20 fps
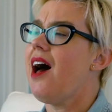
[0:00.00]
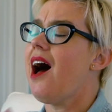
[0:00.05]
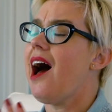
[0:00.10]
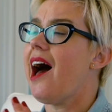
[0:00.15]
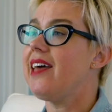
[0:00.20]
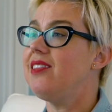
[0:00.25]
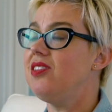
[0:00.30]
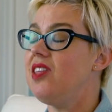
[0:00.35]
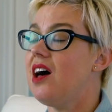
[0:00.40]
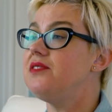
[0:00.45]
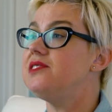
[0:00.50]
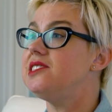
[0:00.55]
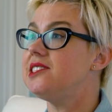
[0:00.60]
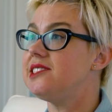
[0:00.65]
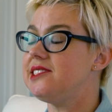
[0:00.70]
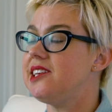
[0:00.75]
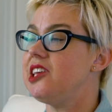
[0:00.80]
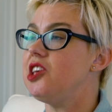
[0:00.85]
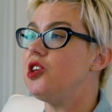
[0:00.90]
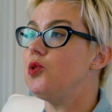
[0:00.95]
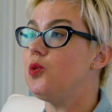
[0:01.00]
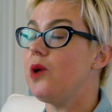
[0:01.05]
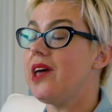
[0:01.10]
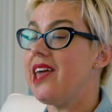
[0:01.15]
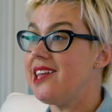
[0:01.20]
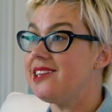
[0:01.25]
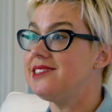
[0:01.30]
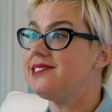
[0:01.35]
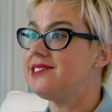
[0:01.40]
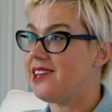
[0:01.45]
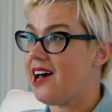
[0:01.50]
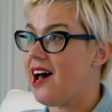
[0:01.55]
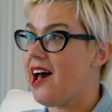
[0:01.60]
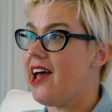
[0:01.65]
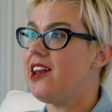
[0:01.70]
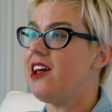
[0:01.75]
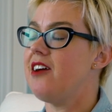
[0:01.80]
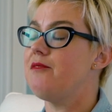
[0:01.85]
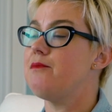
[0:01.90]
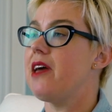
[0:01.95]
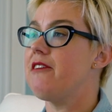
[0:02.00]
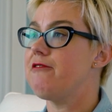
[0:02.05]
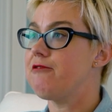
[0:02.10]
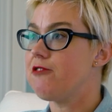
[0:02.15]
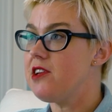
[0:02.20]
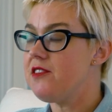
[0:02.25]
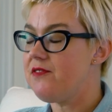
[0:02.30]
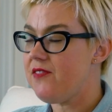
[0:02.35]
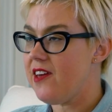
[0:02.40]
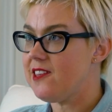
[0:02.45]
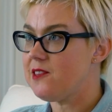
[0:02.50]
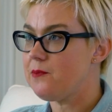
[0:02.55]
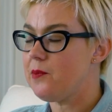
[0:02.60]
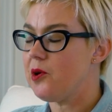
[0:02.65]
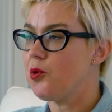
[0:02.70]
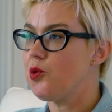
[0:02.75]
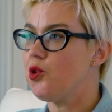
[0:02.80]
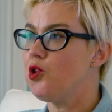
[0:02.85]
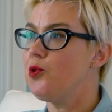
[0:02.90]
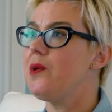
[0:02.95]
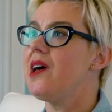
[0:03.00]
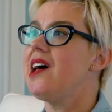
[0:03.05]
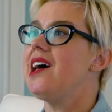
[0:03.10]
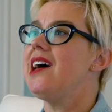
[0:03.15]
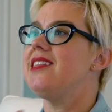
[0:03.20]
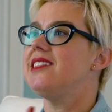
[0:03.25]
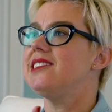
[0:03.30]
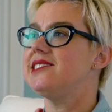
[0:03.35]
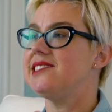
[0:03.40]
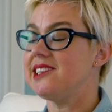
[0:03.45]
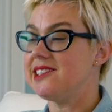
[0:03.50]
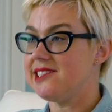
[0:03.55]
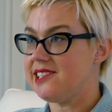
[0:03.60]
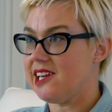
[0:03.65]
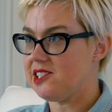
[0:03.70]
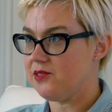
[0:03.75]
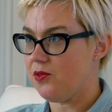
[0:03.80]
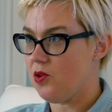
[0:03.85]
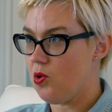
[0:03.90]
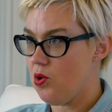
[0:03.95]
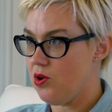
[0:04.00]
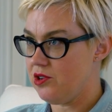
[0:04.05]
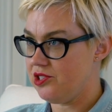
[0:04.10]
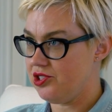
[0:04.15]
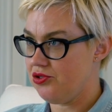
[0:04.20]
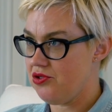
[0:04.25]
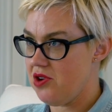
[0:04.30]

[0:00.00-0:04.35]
I'd love to see you inside of my free Facebook group, The Successful Course